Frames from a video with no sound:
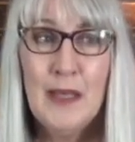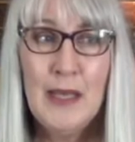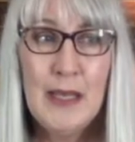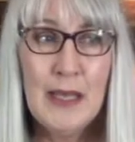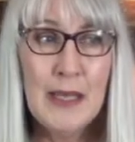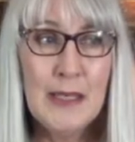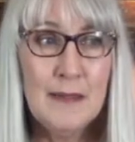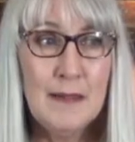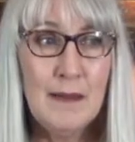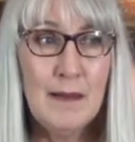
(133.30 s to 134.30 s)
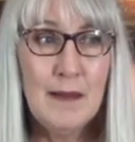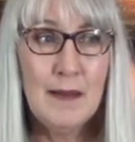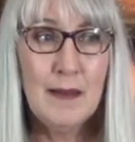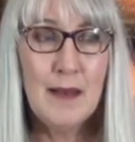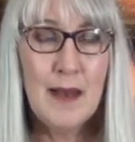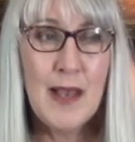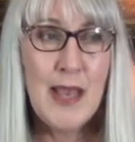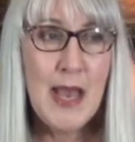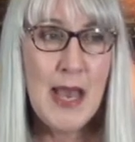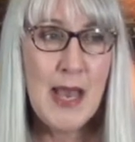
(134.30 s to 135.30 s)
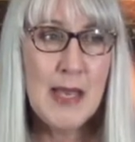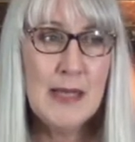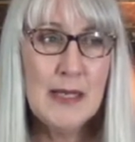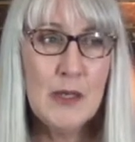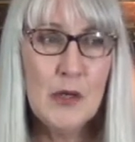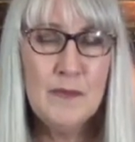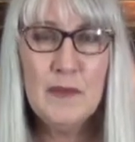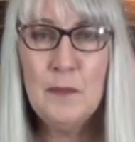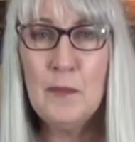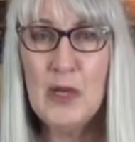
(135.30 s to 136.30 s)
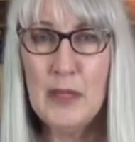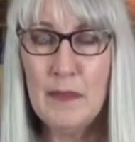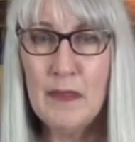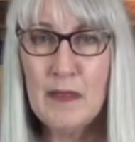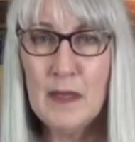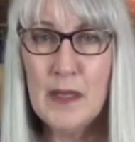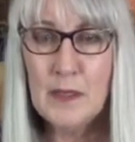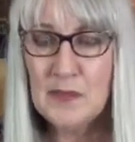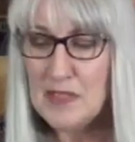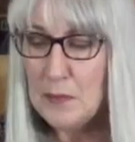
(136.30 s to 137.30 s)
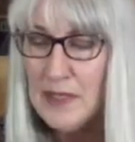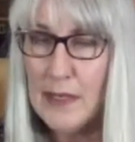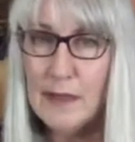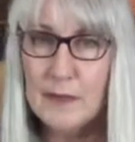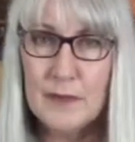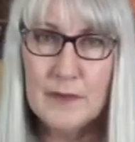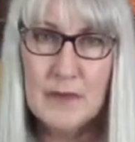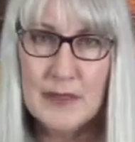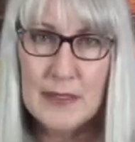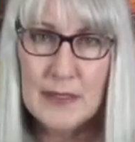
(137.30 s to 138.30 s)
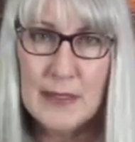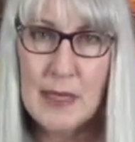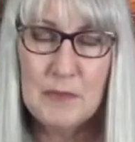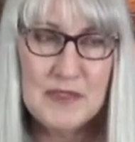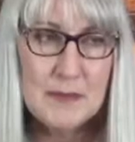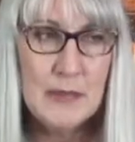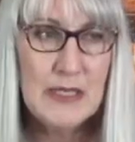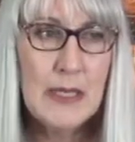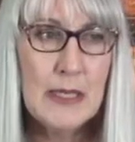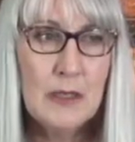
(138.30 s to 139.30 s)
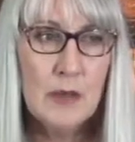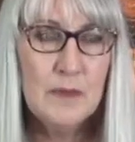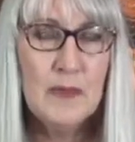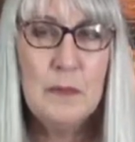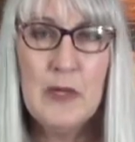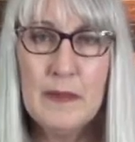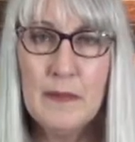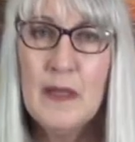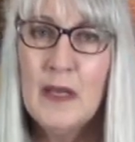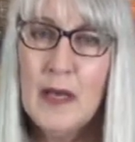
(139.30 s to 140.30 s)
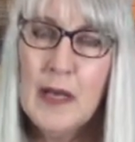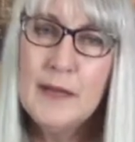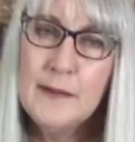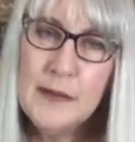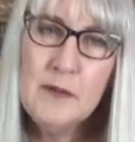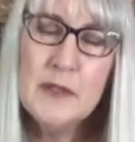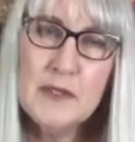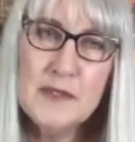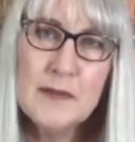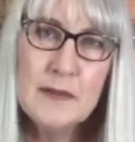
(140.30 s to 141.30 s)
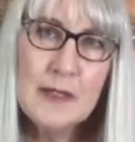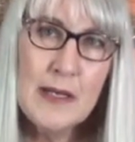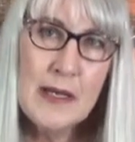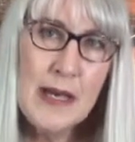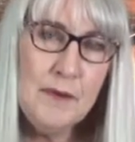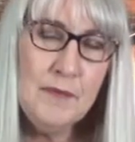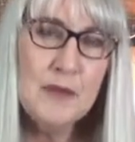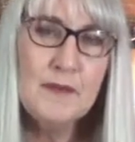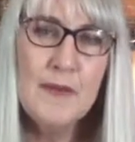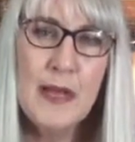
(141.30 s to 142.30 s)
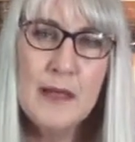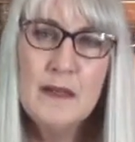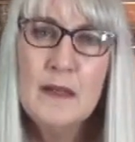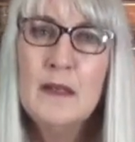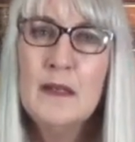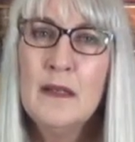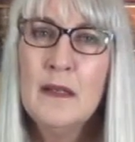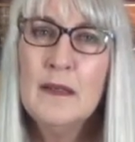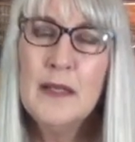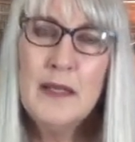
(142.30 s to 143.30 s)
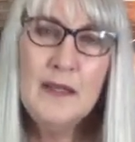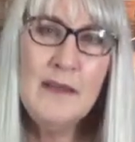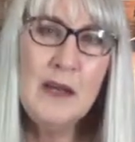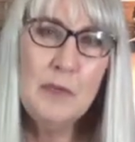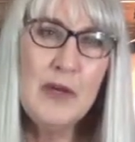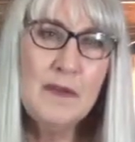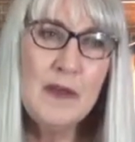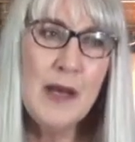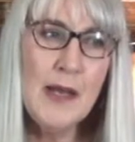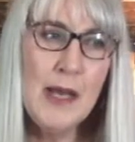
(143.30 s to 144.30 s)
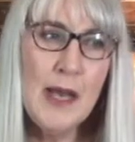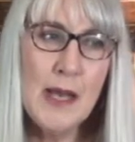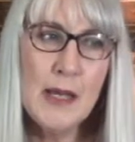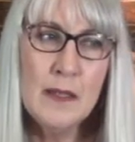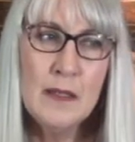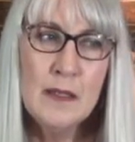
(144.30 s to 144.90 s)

And I had over a month, I always keep a calendar of everything that happens in my day, and over a month, I noticed after the fact that in that month, I had